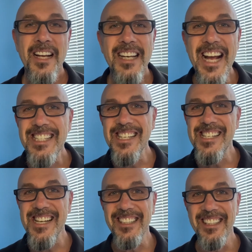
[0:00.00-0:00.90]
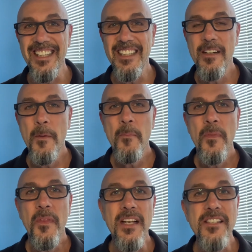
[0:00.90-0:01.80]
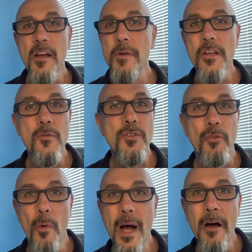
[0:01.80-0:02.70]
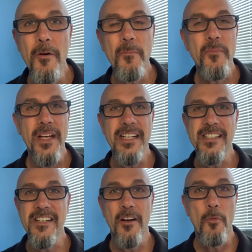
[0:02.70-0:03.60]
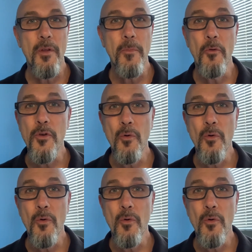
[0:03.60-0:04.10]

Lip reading: Next is signaling. This can be used throughout. It's done with both your